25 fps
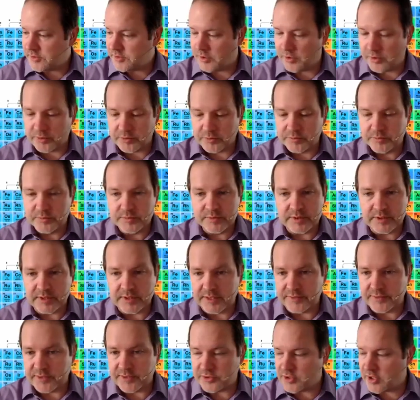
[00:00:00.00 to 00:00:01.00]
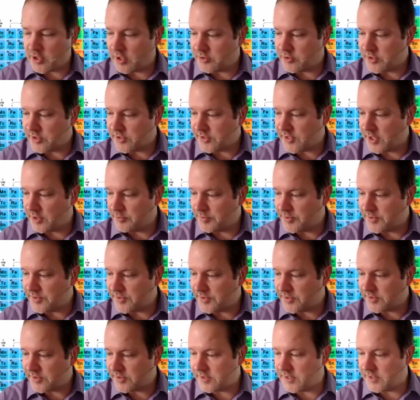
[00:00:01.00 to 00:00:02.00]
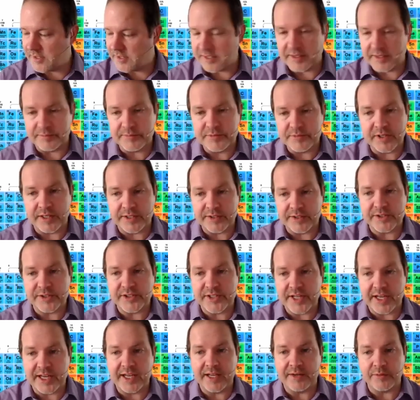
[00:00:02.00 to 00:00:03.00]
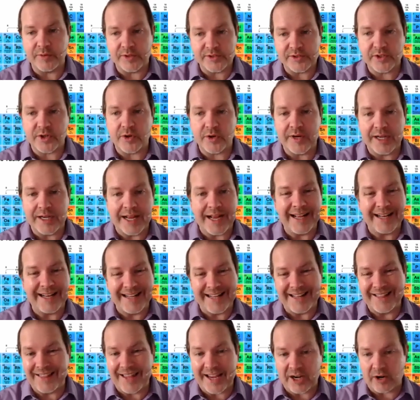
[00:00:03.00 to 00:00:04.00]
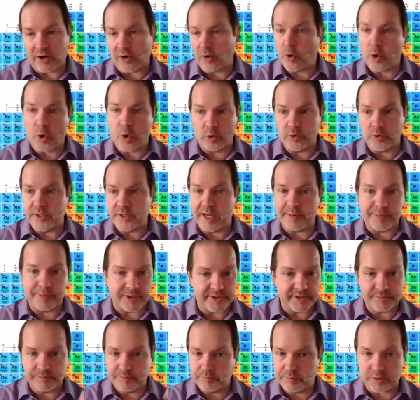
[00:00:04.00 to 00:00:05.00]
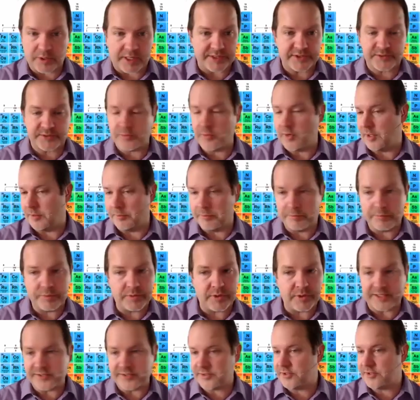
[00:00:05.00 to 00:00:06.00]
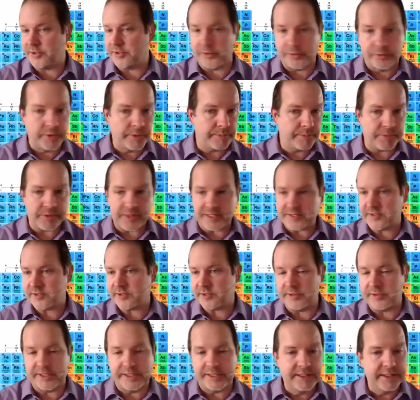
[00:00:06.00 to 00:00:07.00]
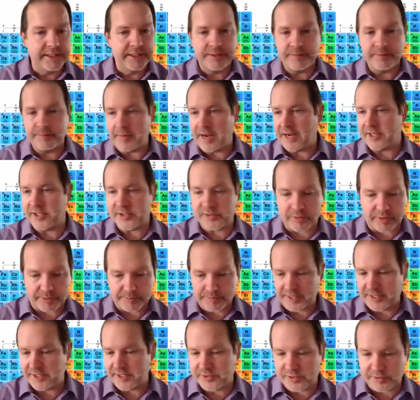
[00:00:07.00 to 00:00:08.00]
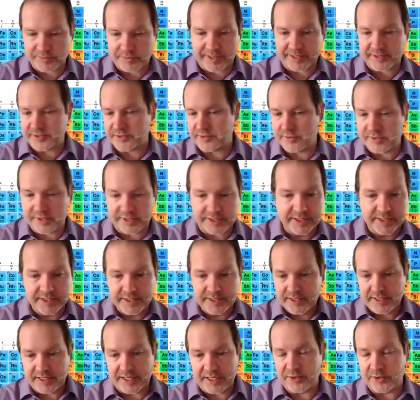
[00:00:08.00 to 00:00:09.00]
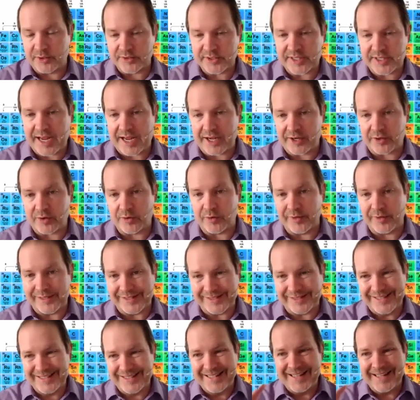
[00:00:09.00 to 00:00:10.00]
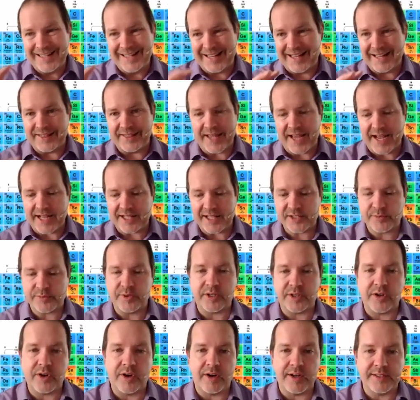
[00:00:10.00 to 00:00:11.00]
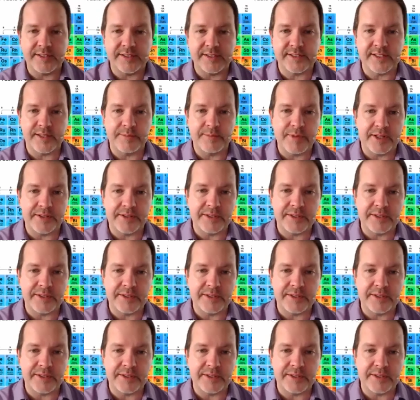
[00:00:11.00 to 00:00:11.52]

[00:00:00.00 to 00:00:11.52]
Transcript: So uh, the charges help us uh, to understand what's going on, and they are whole numbers: plus one, plus two, plus three, minus one, minus two, minus three, in those categories, and that's what causes the